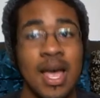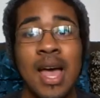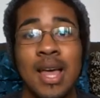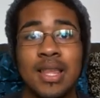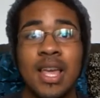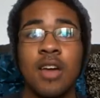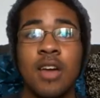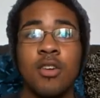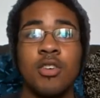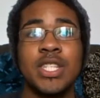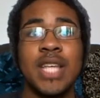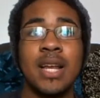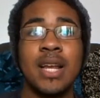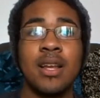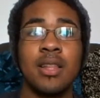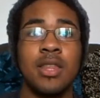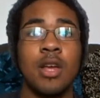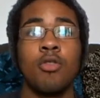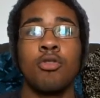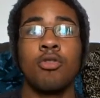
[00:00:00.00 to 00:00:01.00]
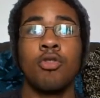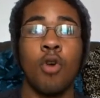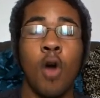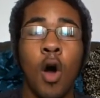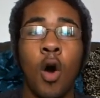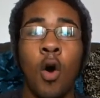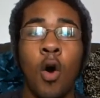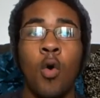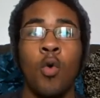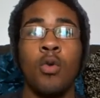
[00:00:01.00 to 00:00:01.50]
They understand that they're their
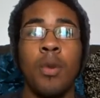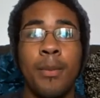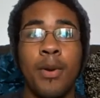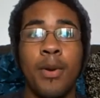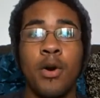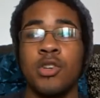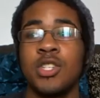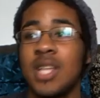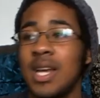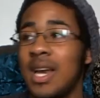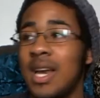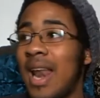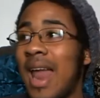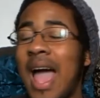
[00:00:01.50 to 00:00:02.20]
own person and